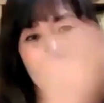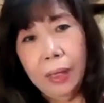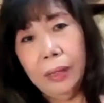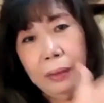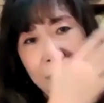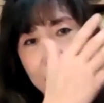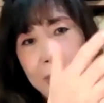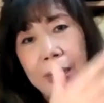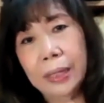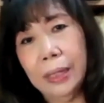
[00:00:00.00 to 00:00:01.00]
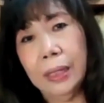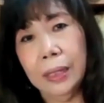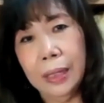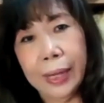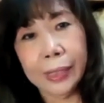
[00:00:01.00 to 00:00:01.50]
in my
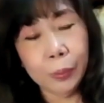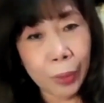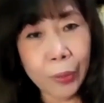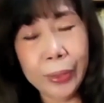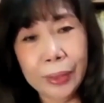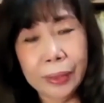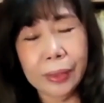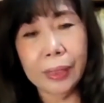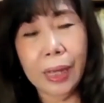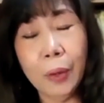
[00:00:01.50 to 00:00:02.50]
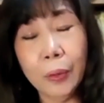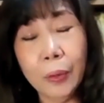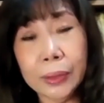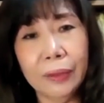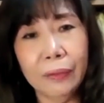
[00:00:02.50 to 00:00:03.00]
experience
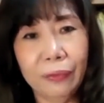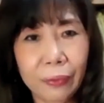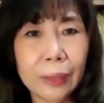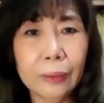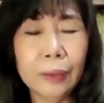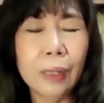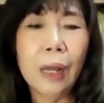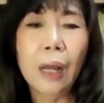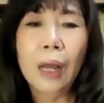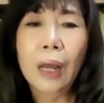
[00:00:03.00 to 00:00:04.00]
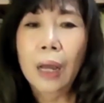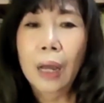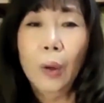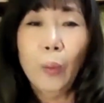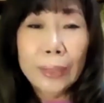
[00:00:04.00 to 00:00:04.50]
out in the field,
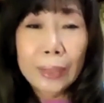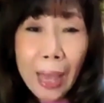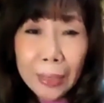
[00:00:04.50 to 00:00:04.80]
when the